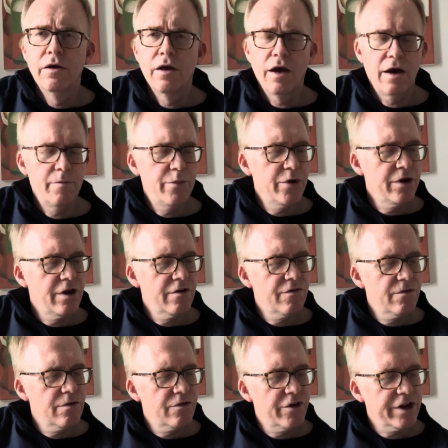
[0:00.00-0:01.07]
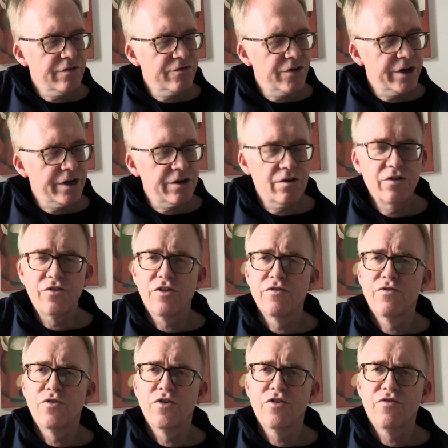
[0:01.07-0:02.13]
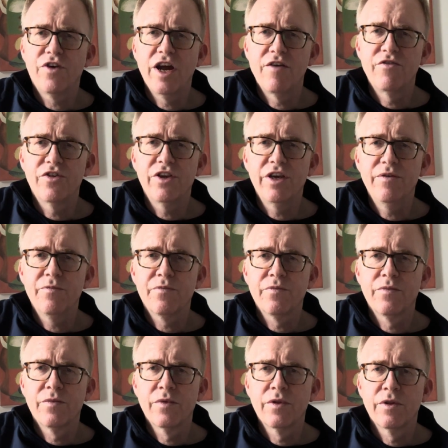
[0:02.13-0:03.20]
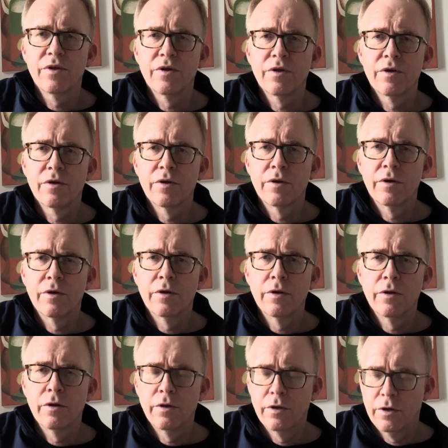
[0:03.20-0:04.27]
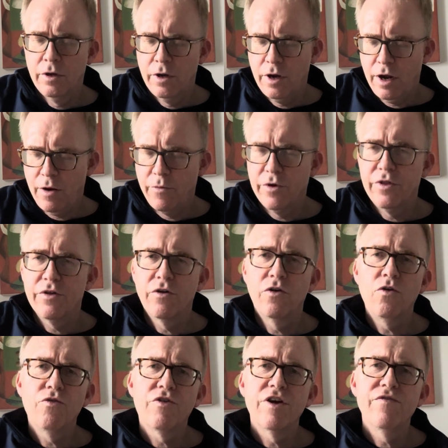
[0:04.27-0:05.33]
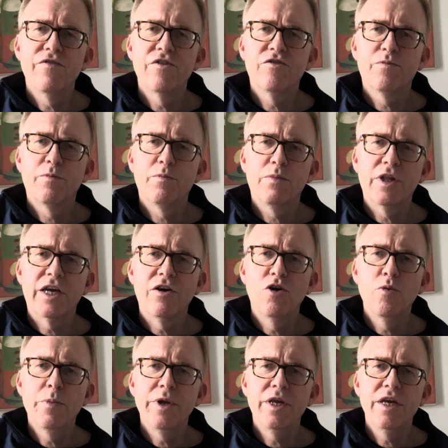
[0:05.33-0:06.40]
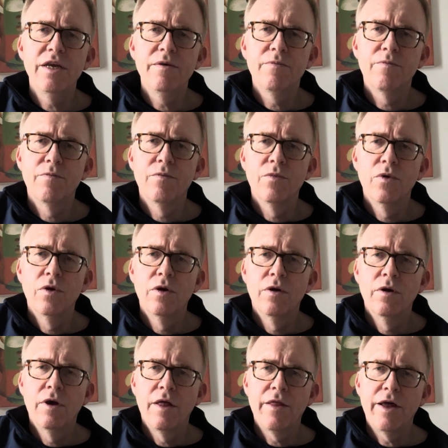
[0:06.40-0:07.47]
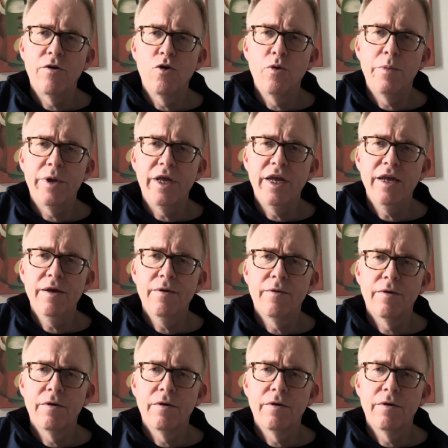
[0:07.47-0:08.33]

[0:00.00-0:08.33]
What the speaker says: and put your ring finger onto the 4th fret of the D. And when the whole riff is play open E, then open A,